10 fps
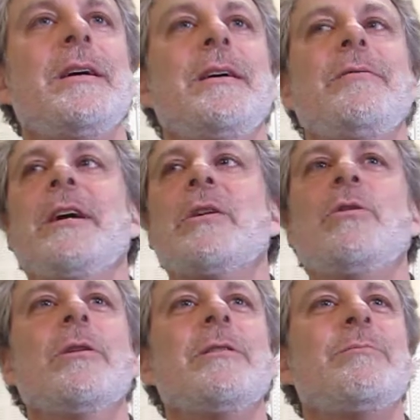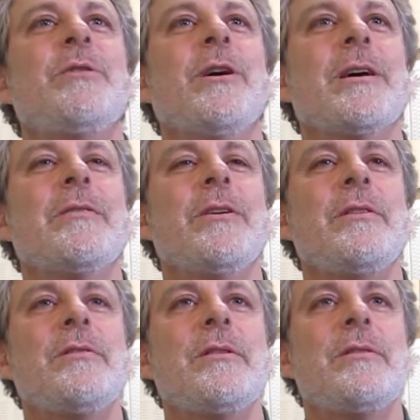in Van Cortlandt Park, for
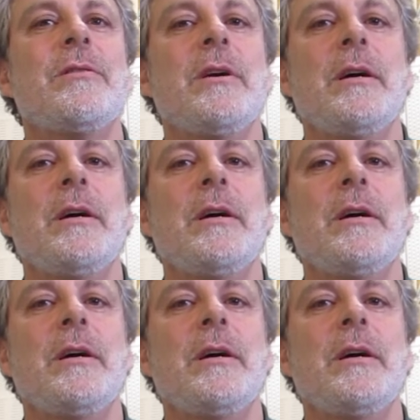instance.